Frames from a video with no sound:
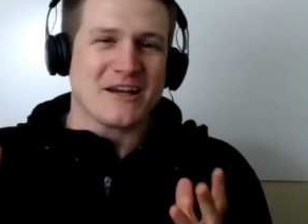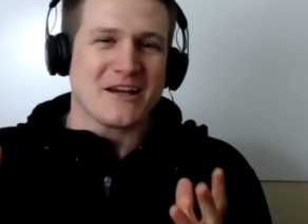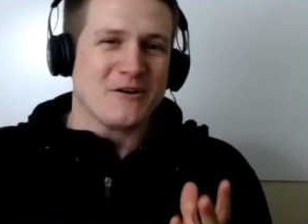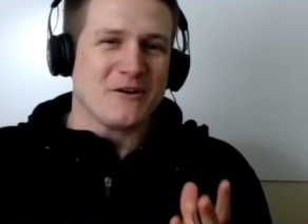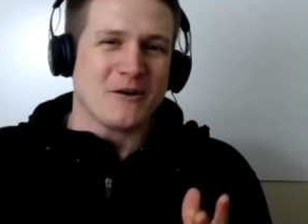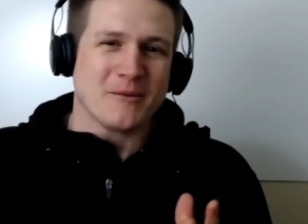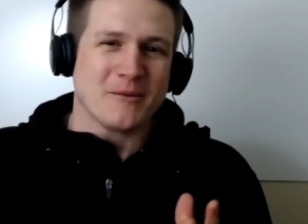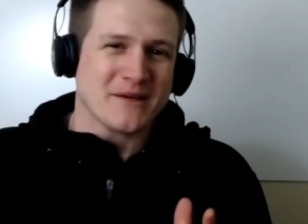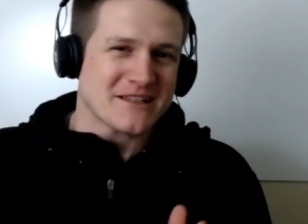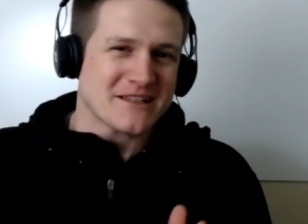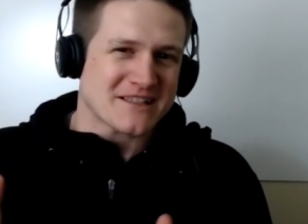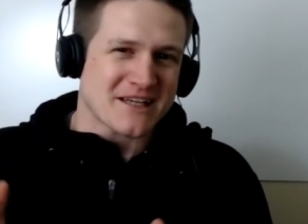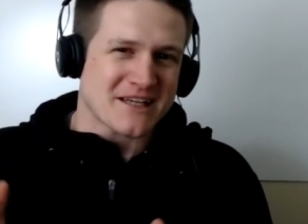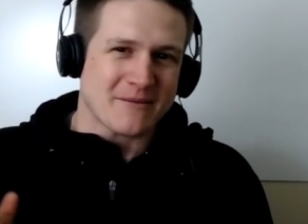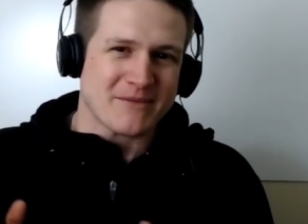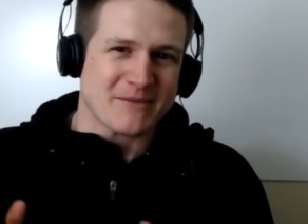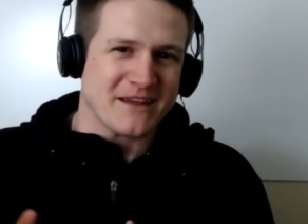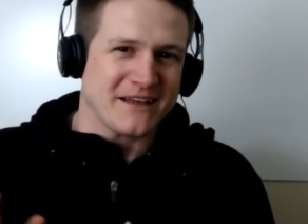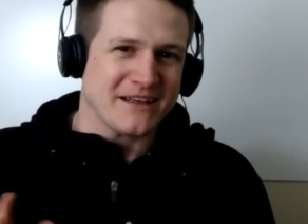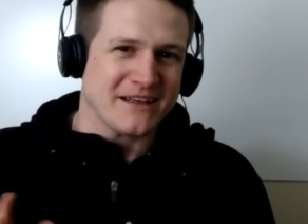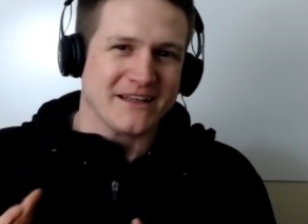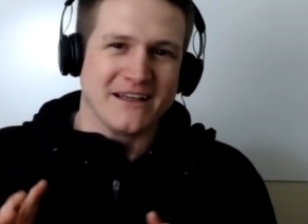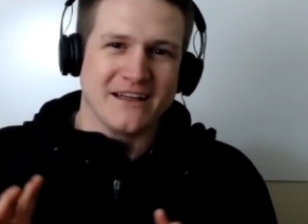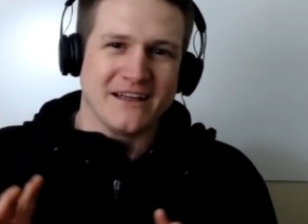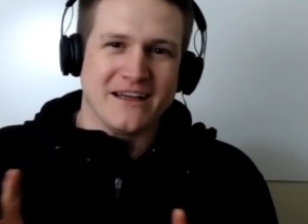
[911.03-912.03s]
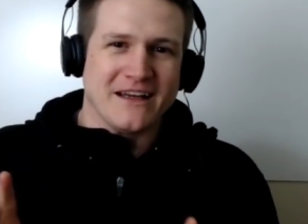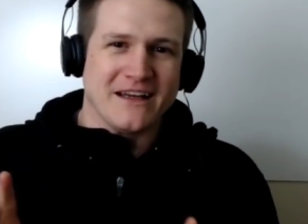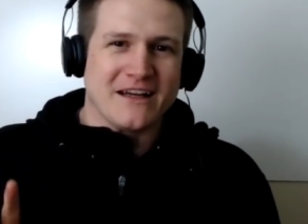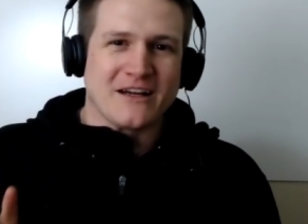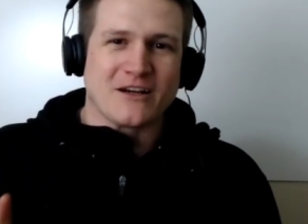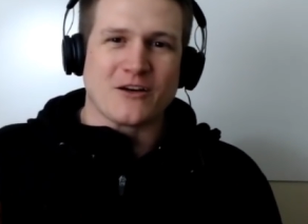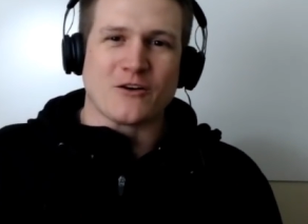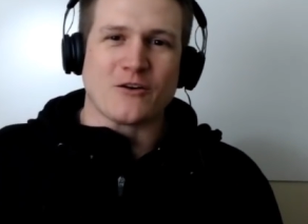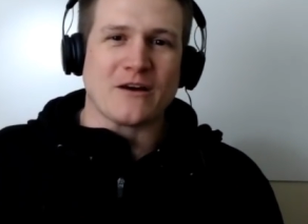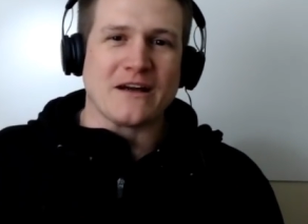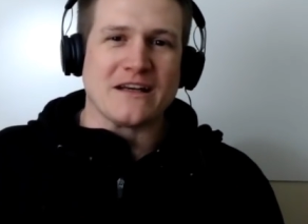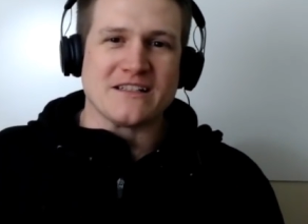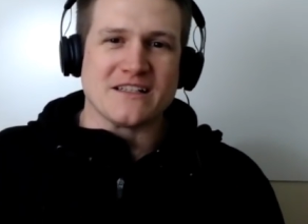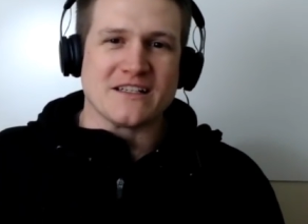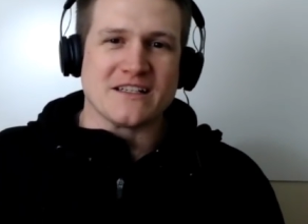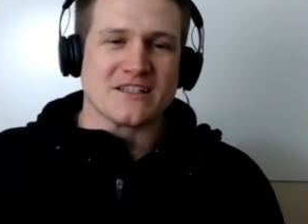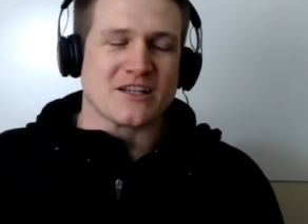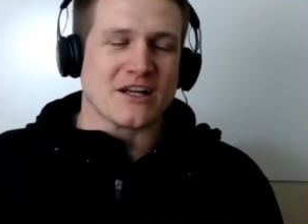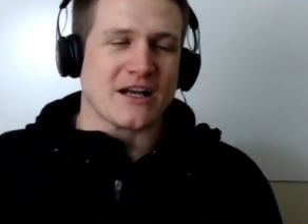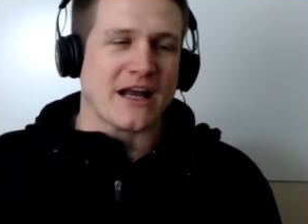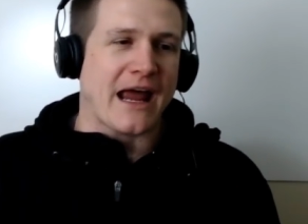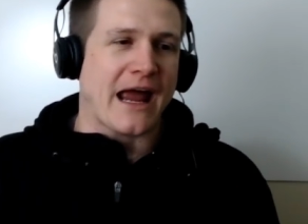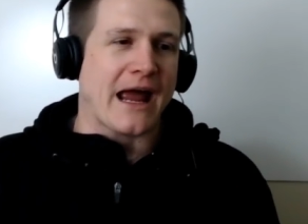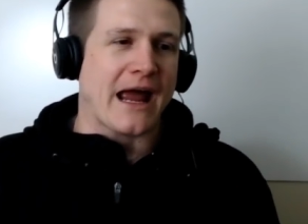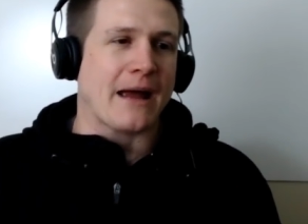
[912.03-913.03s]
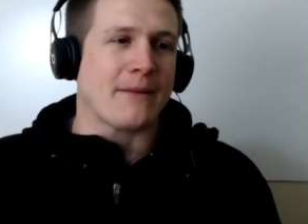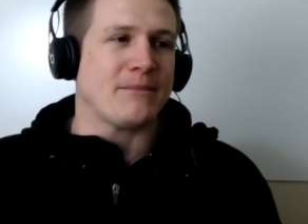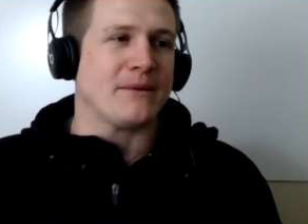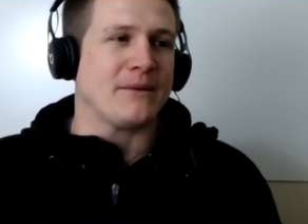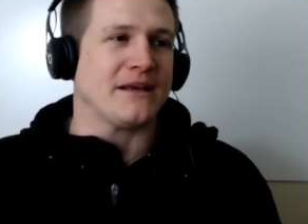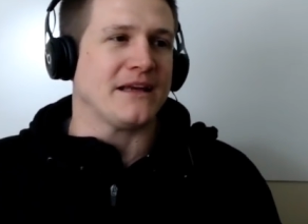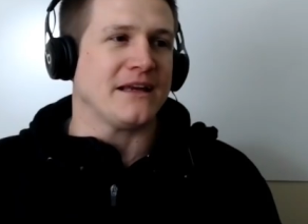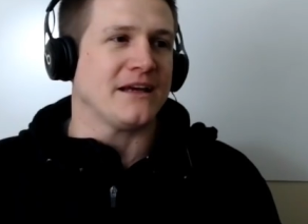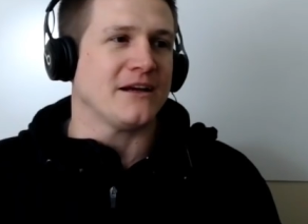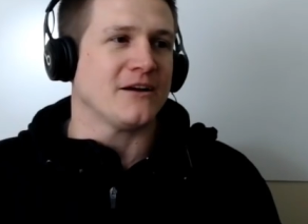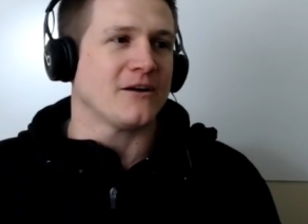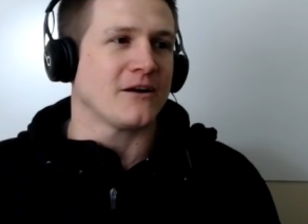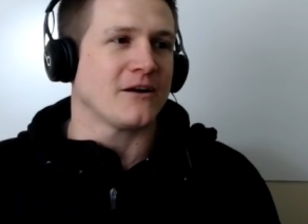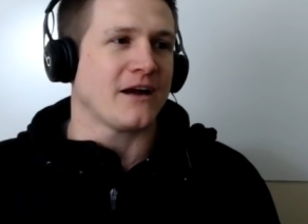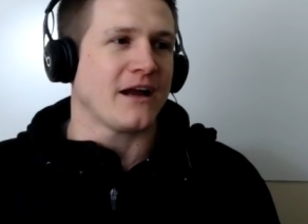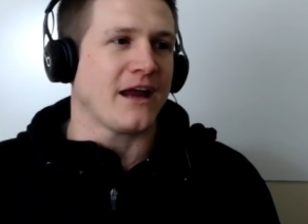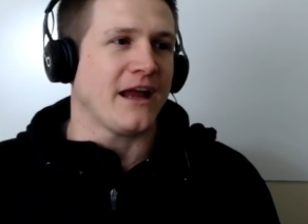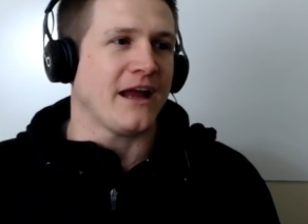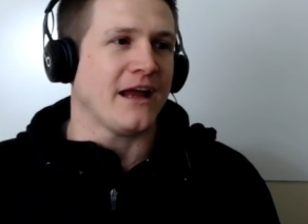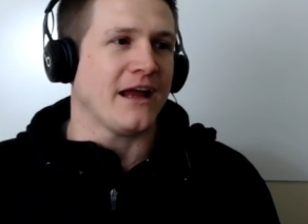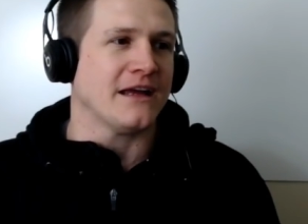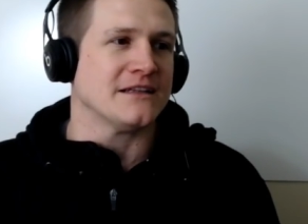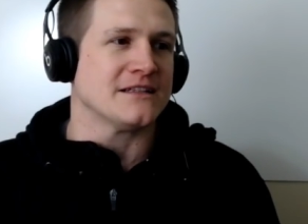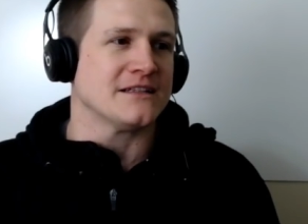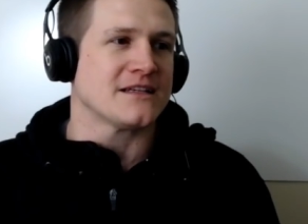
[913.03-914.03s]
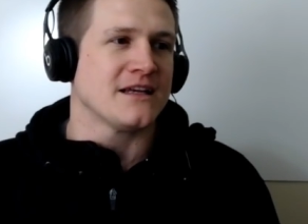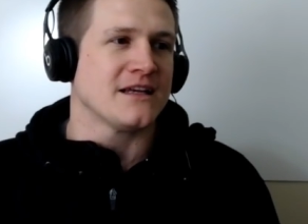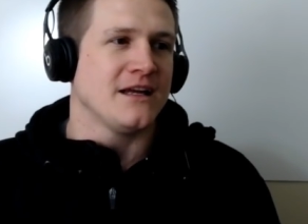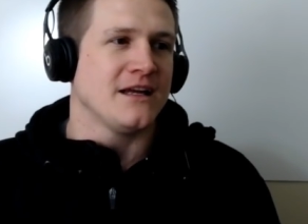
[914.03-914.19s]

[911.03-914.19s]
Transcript: You know, I mean, something crazy is gonna happen here, and